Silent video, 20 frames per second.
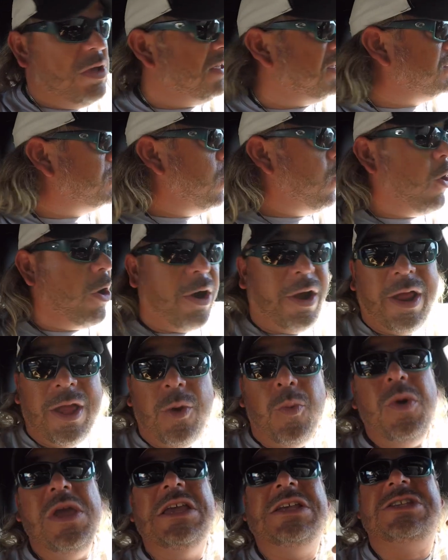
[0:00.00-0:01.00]
scored.
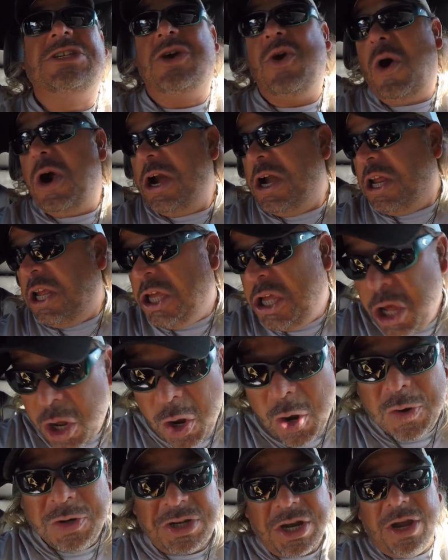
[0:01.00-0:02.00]
We scored
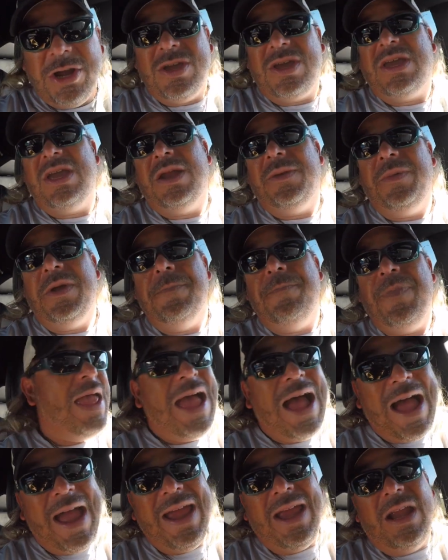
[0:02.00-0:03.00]
huge. Are you kidding me?
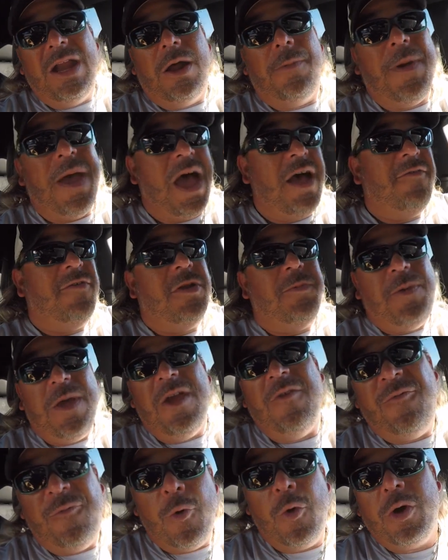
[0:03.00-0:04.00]
I ended up having to pay
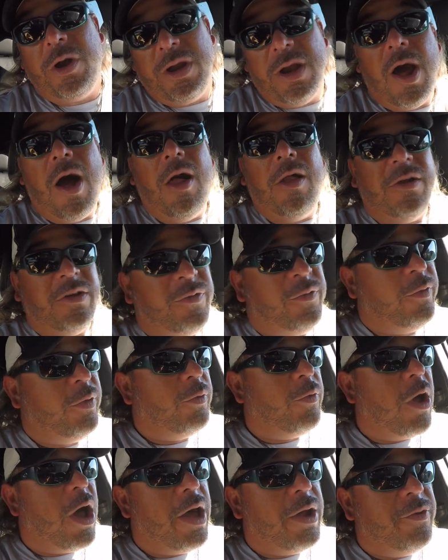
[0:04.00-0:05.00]
$40 for the
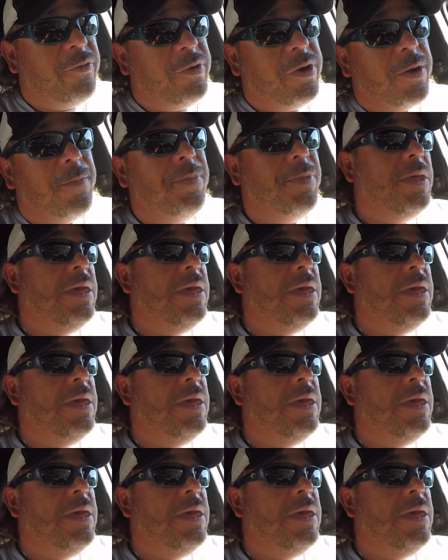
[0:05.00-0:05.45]
rod and reel.